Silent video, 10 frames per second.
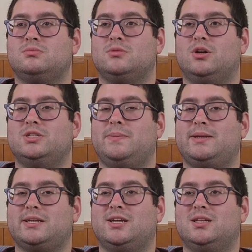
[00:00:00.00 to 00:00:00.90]
Or is he about to
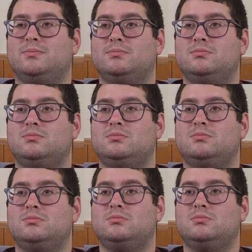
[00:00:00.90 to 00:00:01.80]
kill him?
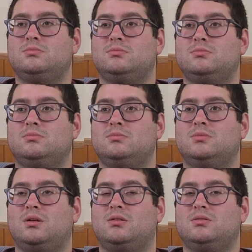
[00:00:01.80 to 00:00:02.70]

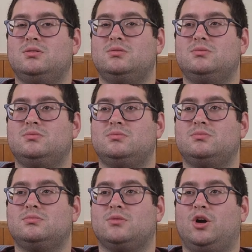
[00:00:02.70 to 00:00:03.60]

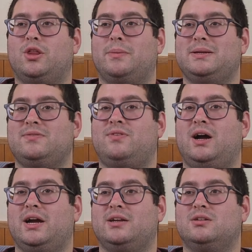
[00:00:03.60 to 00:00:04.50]
Right. Are they about to
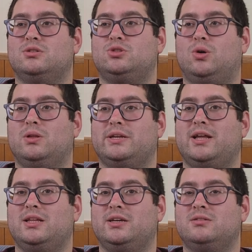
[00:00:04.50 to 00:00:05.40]
find Joel and
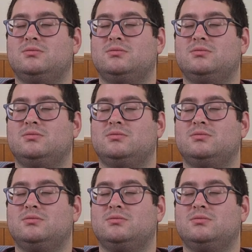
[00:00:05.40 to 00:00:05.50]
Ellie?